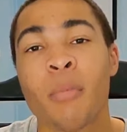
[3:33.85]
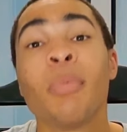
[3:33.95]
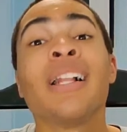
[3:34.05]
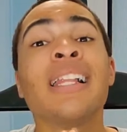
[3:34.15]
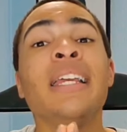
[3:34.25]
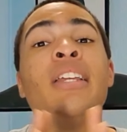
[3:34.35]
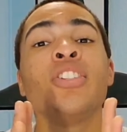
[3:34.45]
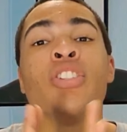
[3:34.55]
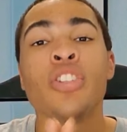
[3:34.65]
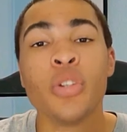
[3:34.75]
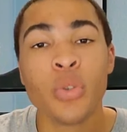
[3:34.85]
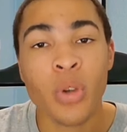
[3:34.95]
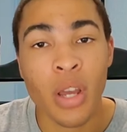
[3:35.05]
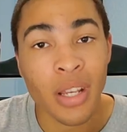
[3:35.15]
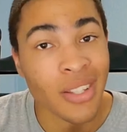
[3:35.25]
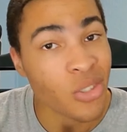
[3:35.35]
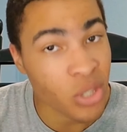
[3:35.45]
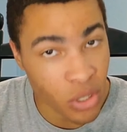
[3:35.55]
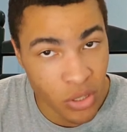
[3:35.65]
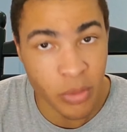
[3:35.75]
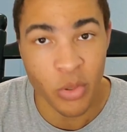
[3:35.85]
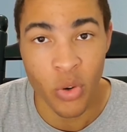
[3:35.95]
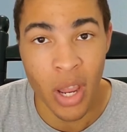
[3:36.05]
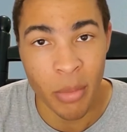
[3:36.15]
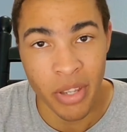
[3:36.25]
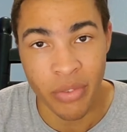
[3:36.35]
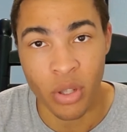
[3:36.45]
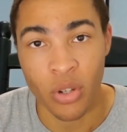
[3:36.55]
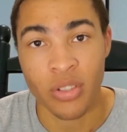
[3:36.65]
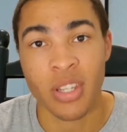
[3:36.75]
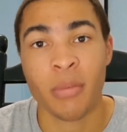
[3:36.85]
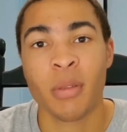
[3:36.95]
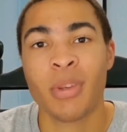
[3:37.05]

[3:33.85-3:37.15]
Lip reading: Please do consider subscribing if you learned something,